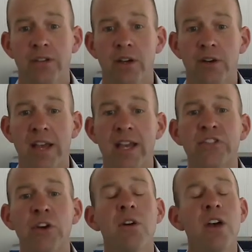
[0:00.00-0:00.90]
Okay,
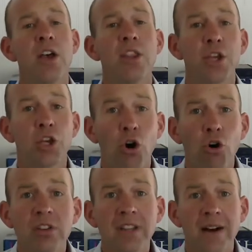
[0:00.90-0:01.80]
so the
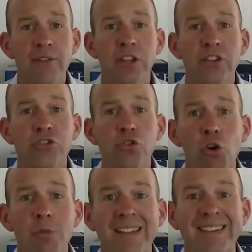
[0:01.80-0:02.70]
gold level is
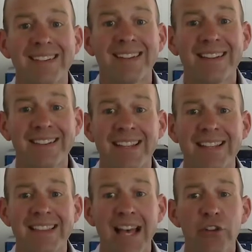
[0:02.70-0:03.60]
normally
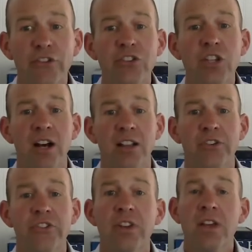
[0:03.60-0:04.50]

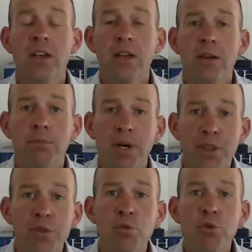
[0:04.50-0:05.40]
$16,000, but
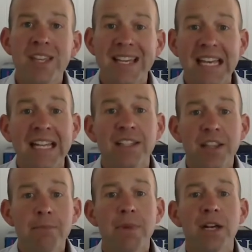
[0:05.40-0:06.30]
through the end of the
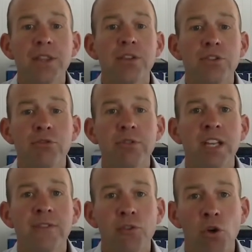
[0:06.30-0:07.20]
month, you get
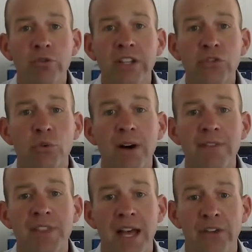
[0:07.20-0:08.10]
it for only
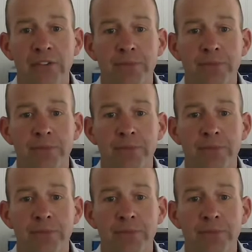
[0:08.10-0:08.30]
$12,000.